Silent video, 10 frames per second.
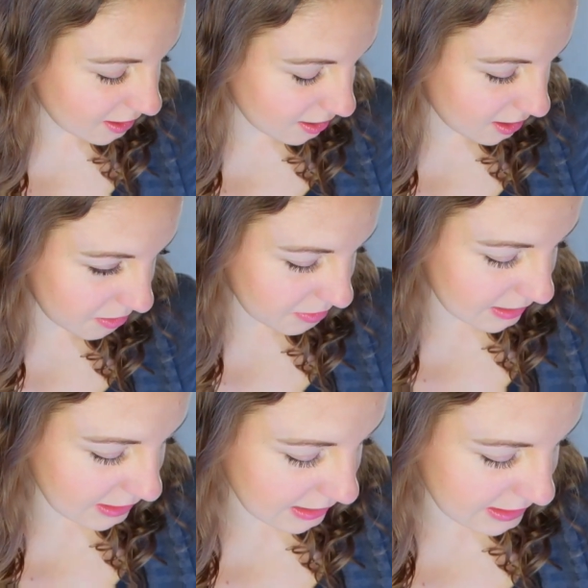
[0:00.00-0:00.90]

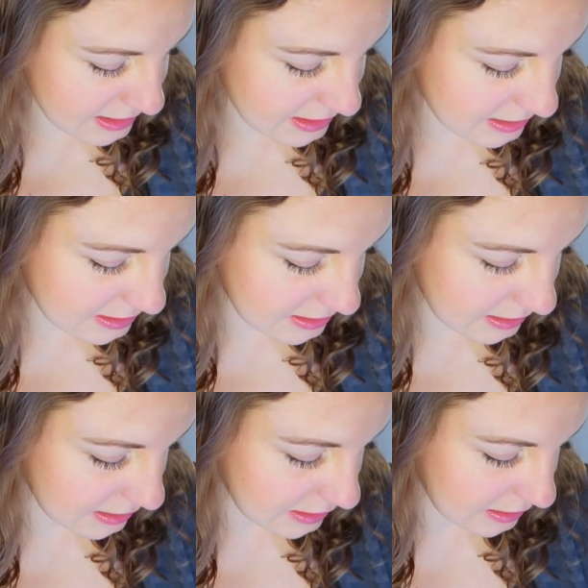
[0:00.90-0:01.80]
Let's
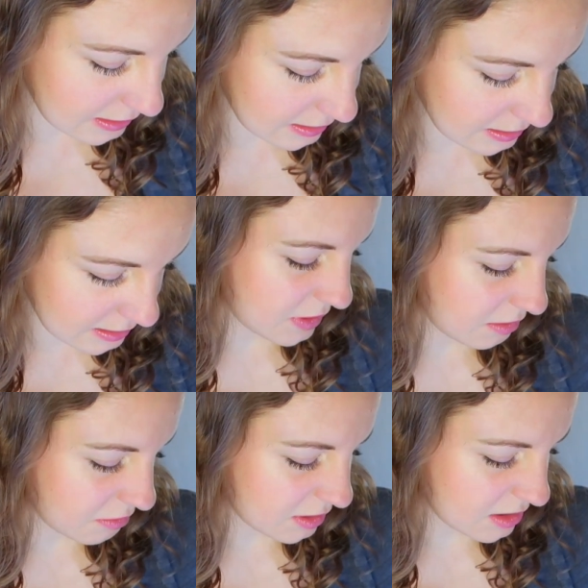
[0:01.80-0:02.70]
see, but
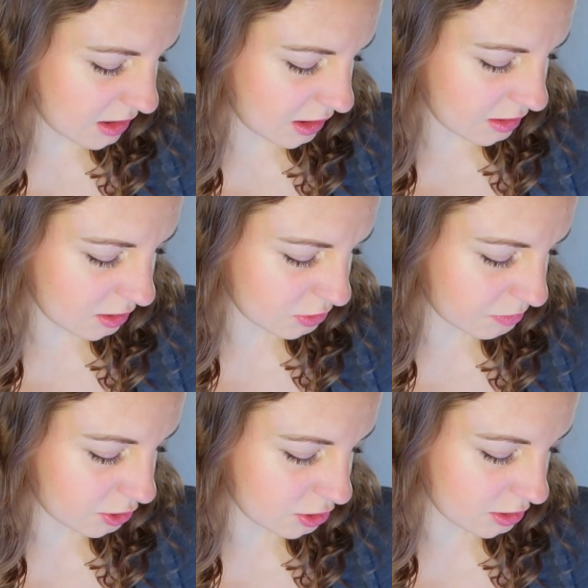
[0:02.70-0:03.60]
I want the English
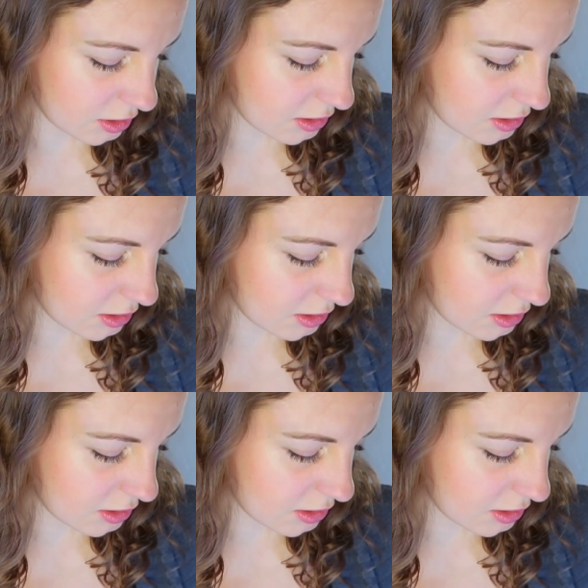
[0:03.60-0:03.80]
version.